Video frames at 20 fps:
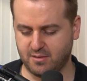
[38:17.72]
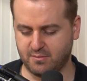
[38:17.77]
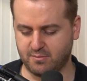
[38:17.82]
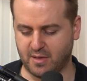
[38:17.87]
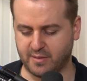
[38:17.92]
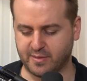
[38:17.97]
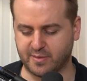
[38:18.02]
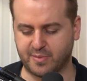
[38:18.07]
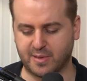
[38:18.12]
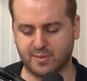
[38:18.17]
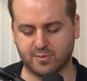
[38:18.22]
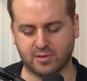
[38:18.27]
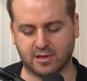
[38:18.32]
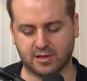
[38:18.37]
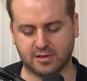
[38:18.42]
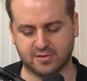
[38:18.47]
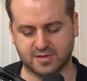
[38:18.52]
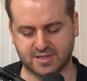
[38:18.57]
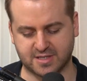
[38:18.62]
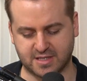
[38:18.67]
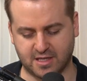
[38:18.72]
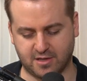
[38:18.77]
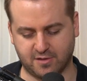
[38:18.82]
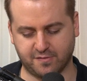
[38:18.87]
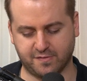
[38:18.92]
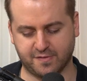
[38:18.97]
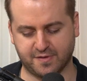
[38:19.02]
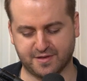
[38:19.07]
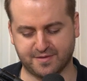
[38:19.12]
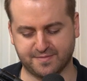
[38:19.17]
maybe people like
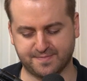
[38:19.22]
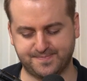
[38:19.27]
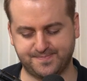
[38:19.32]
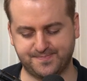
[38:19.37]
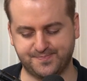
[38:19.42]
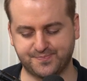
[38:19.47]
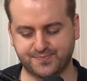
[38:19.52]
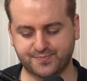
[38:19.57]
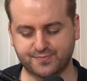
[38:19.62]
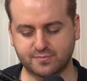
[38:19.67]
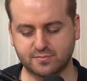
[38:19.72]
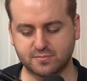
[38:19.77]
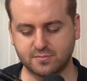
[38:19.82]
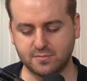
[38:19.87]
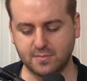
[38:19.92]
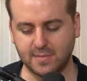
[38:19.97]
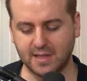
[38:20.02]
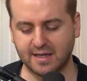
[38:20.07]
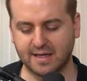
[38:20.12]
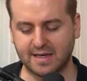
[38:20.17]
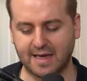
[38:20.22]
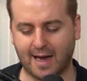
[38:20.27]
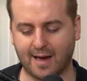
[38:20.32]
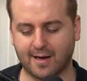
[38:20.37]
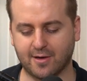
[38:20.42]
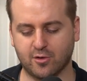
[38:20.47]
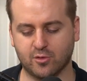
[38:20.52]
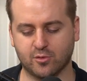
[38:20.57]
yourself and Kate